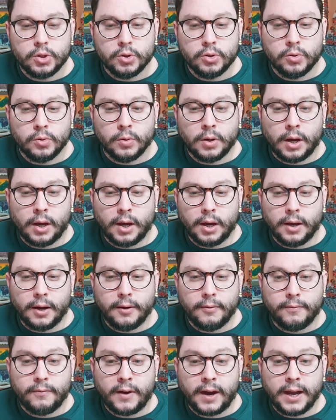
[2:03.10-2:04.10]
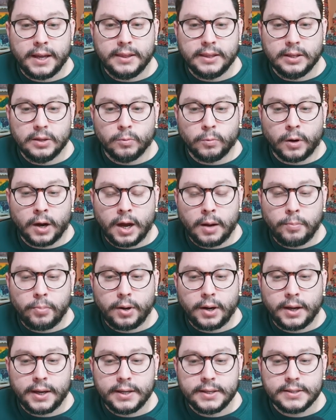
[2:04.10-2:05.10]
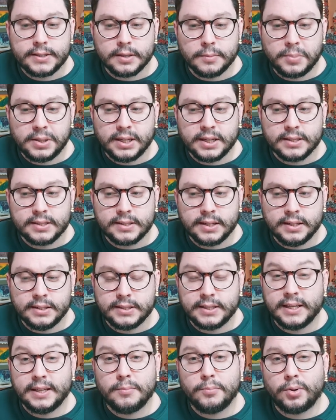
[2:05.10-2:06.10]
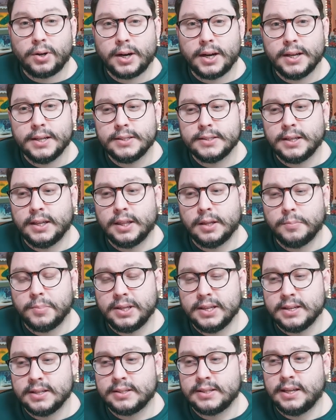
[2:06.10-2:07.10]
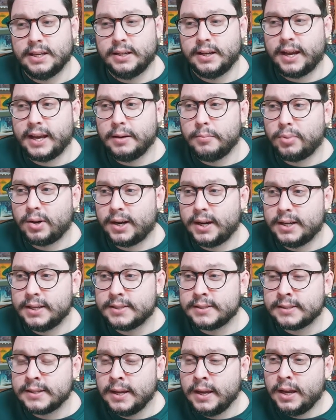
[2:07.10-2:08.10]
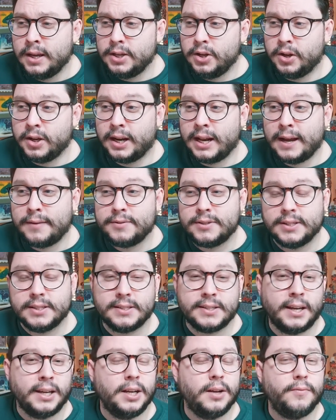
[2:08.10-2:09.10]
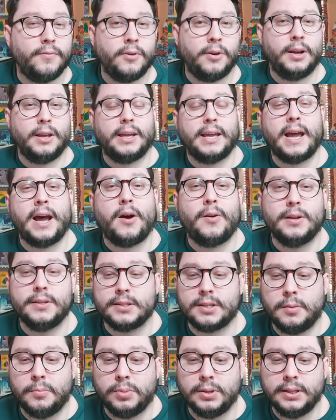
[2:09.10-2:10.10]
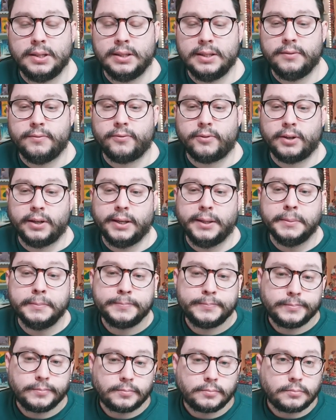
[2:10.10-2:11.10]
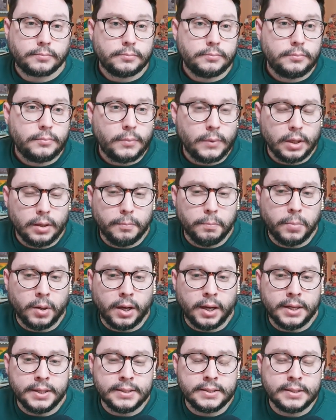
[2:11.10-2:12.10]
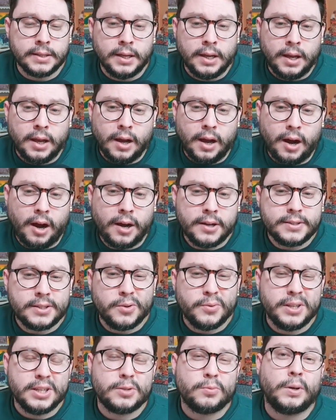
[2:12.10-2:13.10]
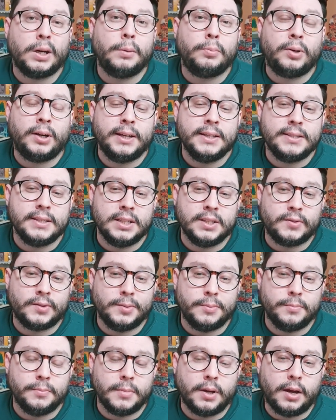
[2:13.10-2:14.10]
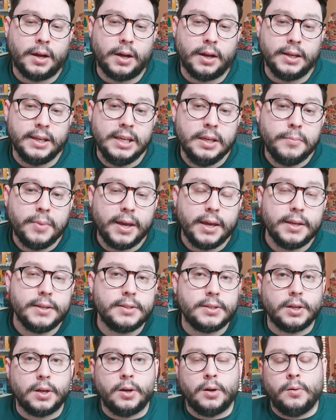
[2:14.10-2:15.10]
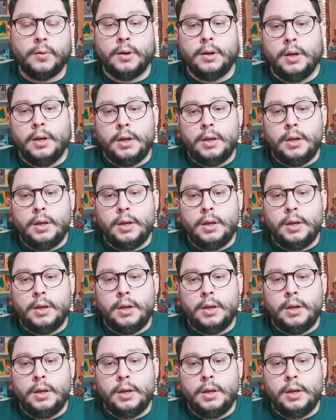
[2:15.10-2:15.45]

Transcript: to find the raw price, the PSA 10 price, and the PSA 9 price. You're going to have to sign up for an account. It's completely free. But also this raw price is from eBay, so